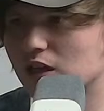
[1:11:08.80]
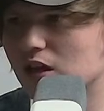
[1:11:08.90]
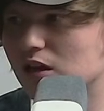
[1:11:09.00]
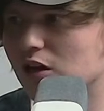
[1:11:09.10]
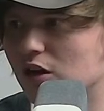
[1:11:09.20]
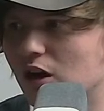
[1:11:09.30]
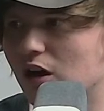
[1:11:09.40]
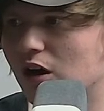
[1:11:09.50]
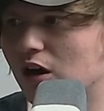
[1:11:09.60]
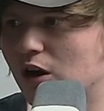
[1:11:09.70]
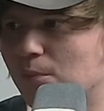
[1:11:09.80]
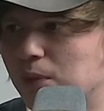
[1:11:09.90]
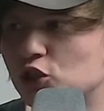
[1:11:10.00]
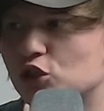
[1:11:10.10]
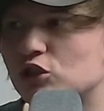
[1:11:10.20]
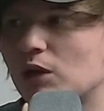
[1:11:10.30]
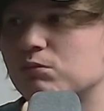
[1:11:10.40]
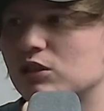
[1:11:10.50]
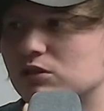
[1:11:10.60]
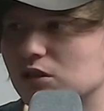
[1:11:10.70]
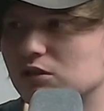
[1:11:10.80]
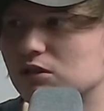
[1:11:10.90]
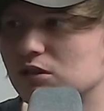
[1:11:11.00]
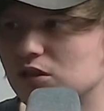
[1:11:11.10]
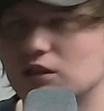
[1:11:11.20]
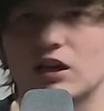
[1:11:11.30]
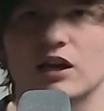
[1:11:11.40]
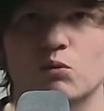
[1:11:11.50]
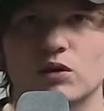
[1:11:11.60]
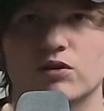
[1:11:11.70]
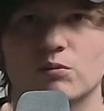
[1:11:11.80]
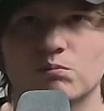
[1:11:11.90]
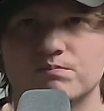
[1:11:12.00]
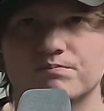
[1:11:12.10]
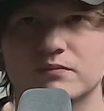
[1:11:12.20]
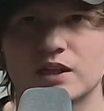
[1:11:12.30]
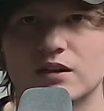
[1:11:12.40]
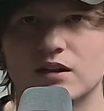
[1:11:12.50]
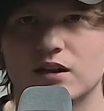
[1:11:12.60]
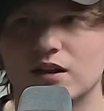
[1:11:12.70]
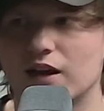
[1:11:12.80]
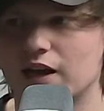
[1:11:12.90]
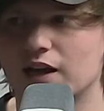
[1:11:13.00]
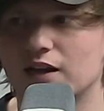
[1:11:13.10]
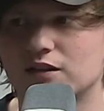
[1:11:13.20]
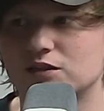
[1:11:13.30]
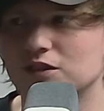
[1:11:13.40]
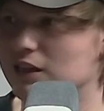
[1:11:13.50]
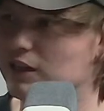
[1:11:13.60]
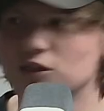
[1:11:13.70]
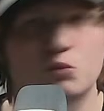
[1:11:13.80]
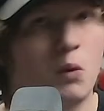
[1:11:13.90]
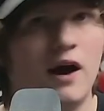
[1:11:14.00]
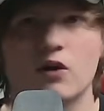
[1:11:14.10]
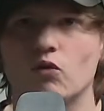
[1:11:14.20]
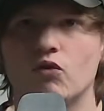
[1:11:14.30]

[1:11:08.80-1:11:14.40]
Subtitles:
get a bunch of substances to take with them, and it gets wild.